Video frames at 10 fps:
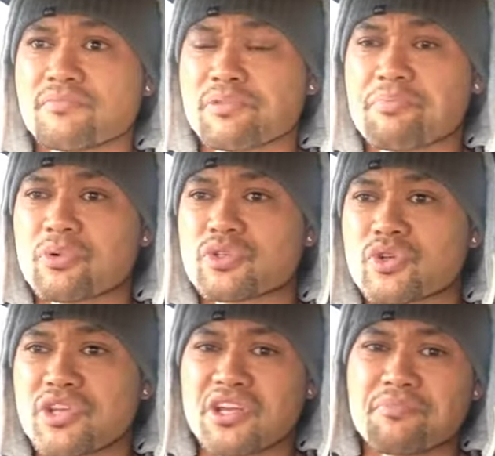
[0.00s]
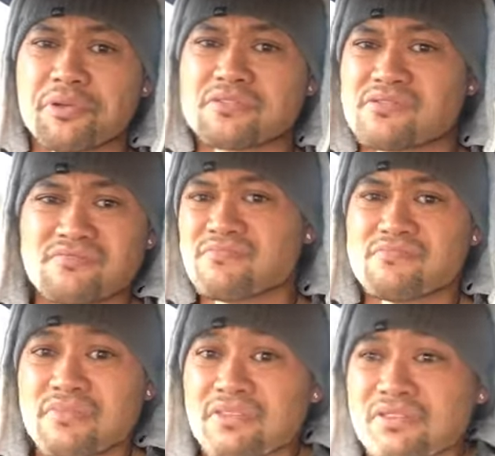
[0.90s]
People sort of get a bit
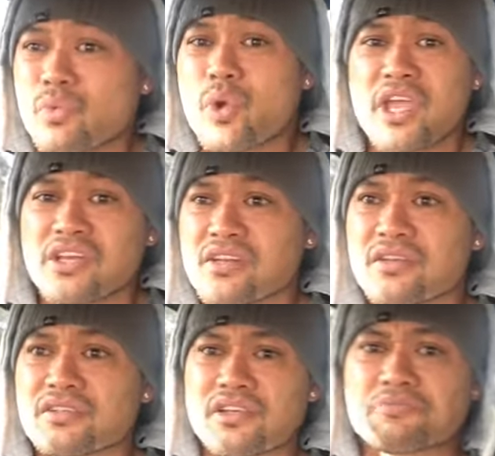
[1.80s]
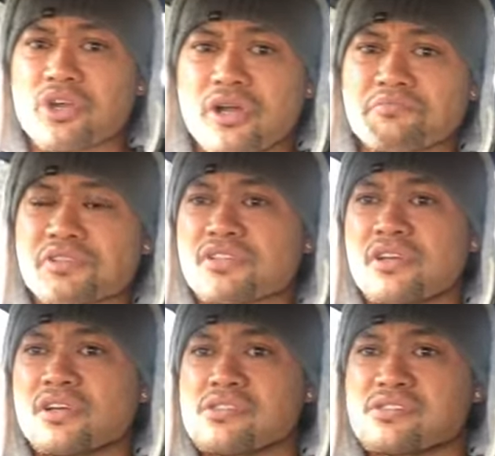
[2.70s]
weird sometimes,
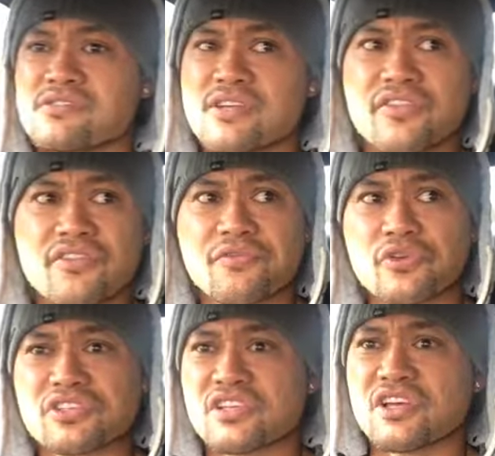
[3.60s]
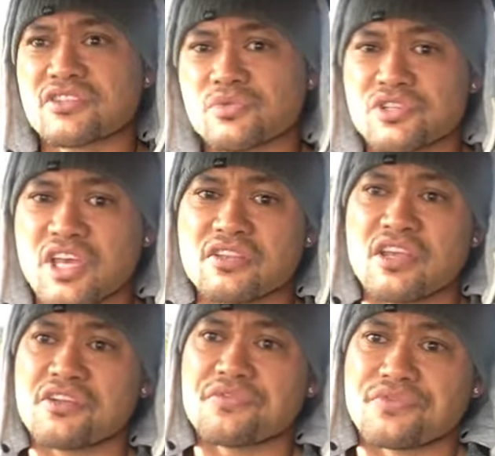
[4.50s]
and the first thing they do is act
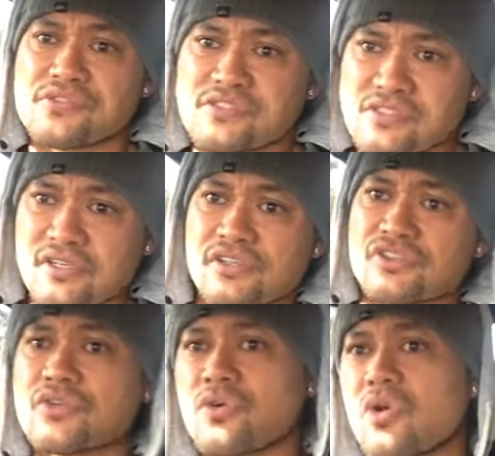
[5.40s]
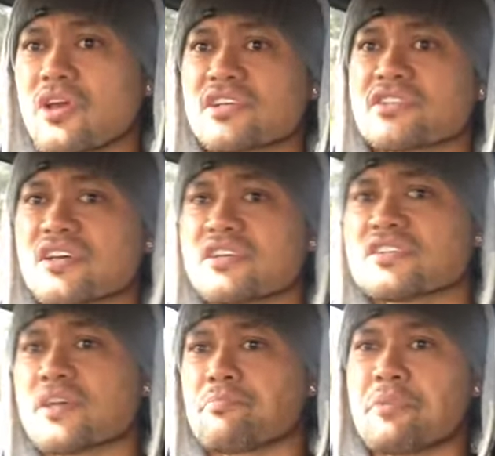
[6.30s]
negative. So all I can say
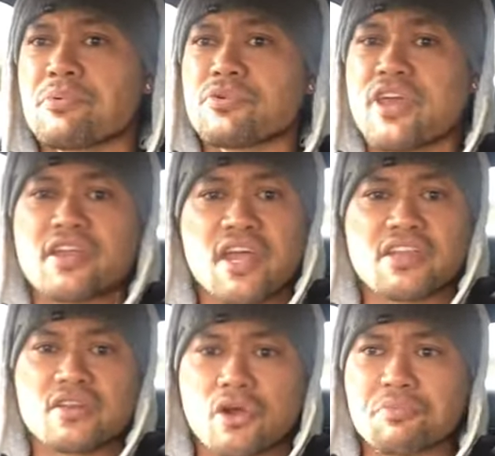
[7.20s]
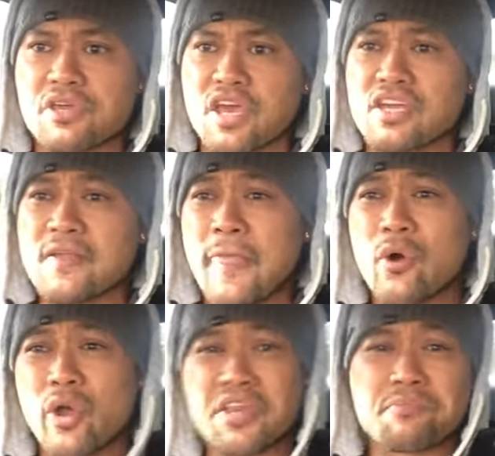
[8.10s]
is that people that are hating IBK
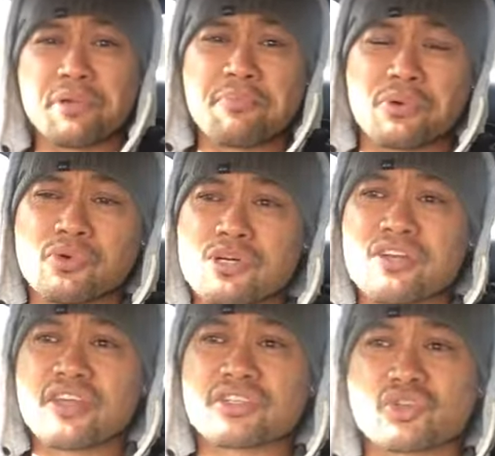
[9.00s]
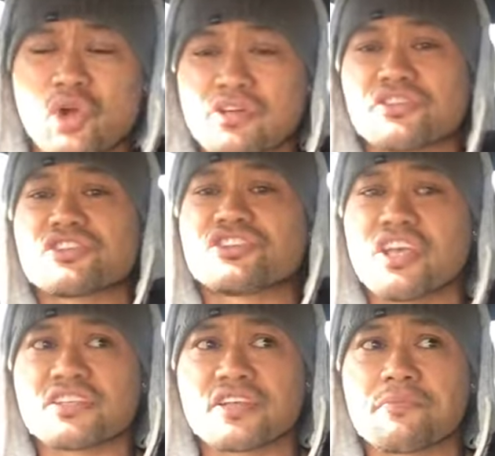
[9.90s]
or hating people that are trying to
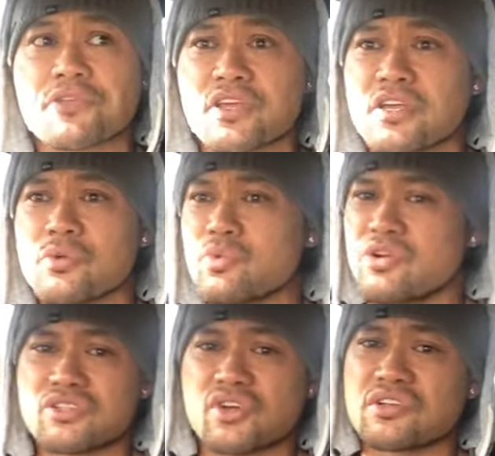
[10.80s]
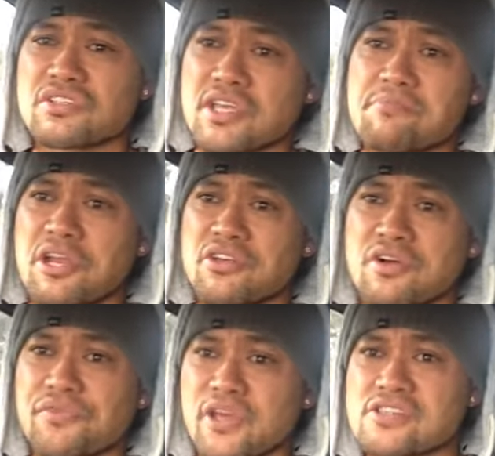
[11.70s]
share something, we're not trying to take money
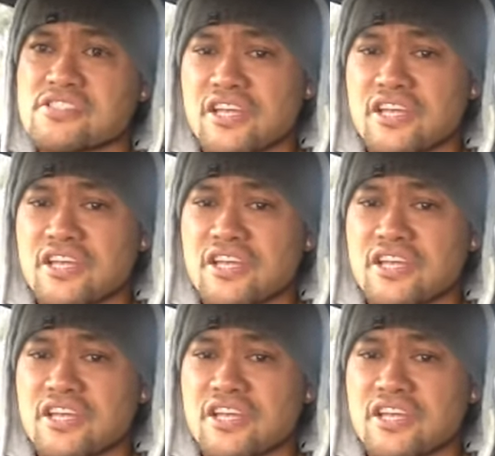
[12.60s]
off you.